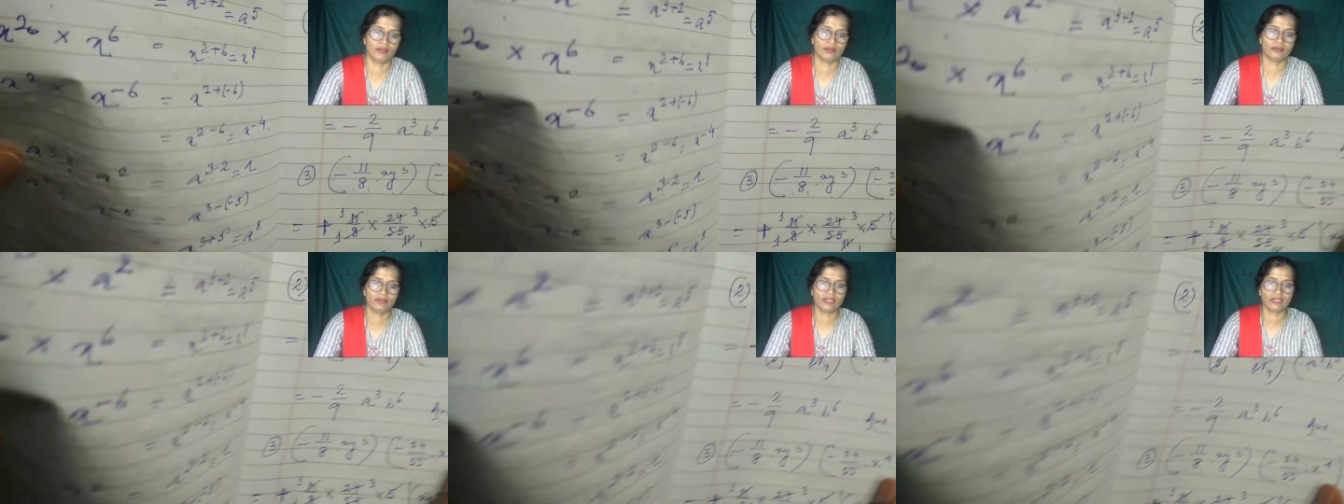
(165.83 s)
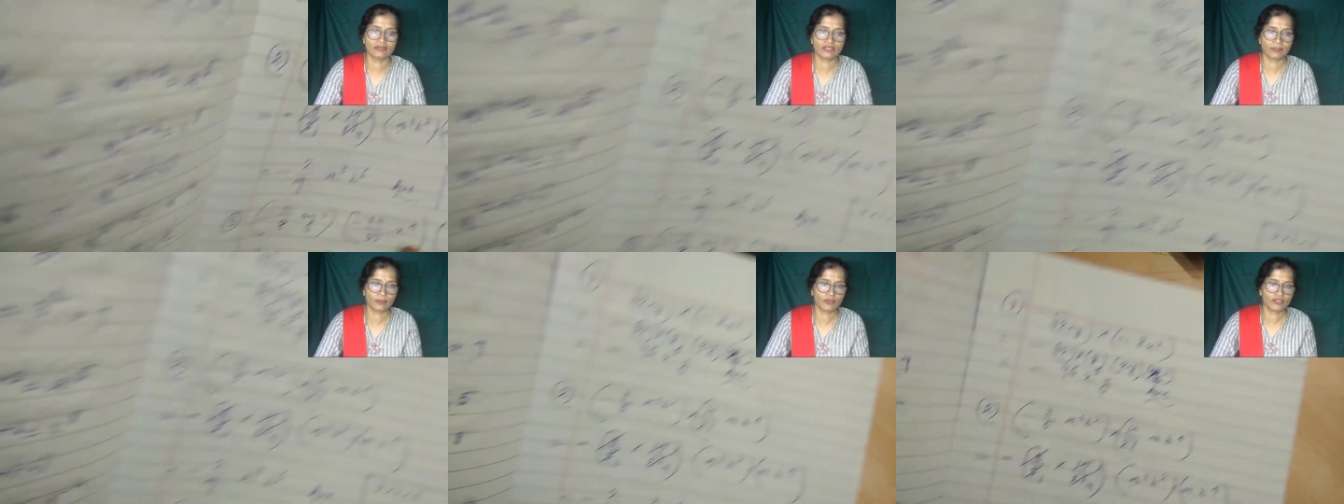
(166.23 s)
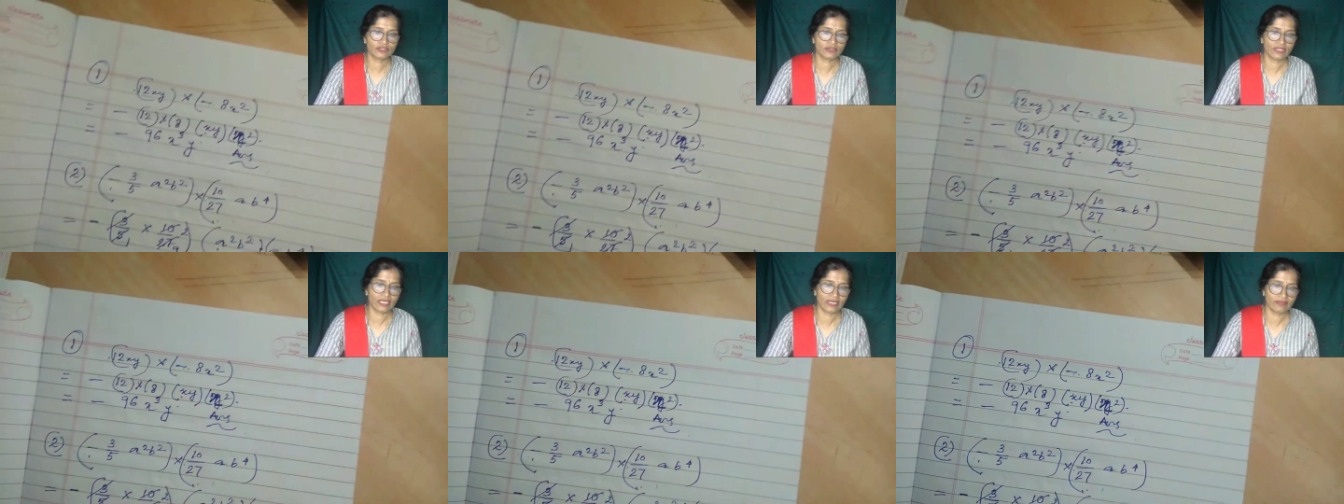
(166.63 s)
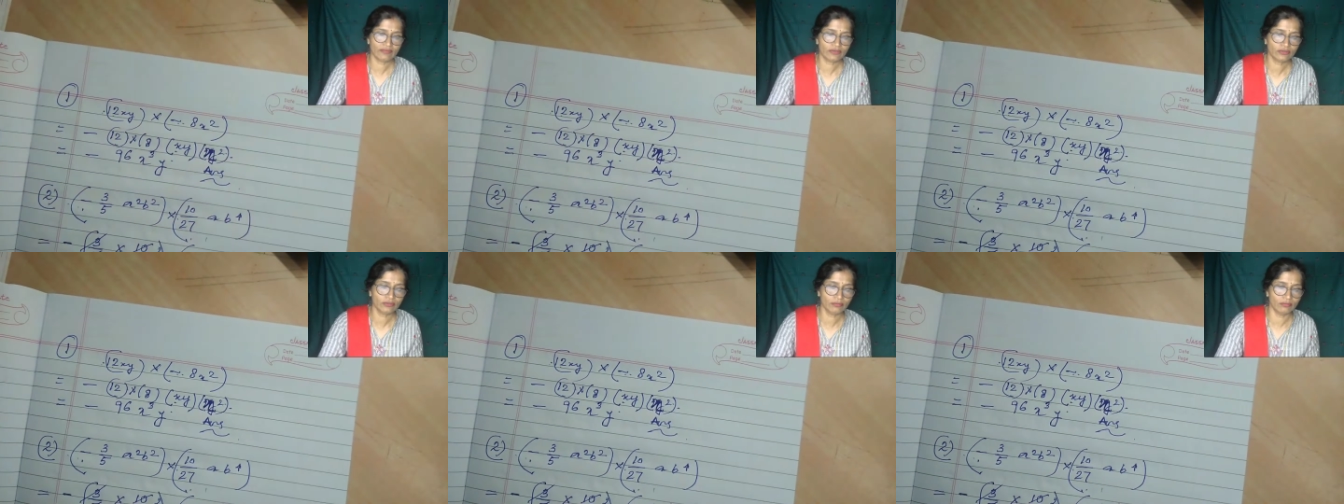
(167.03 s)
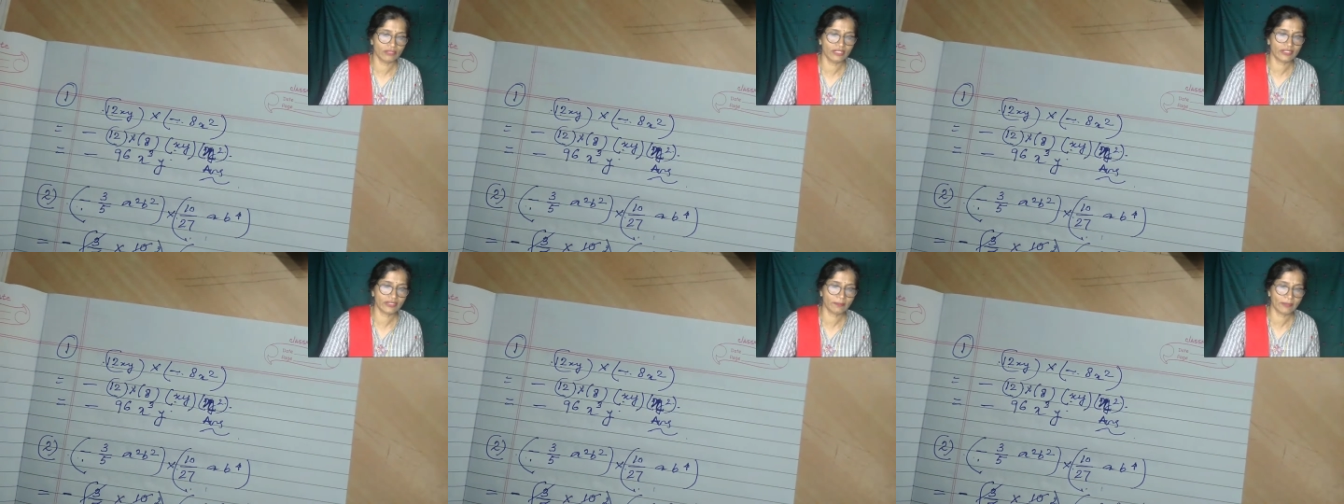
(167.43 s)
Now suppose you have to
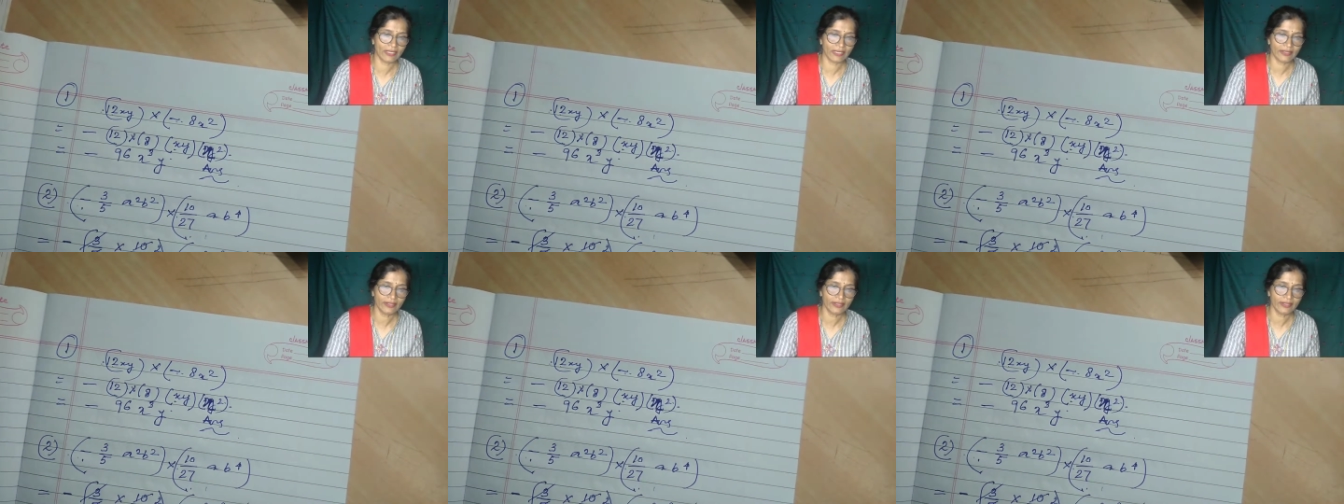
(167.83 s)
multiply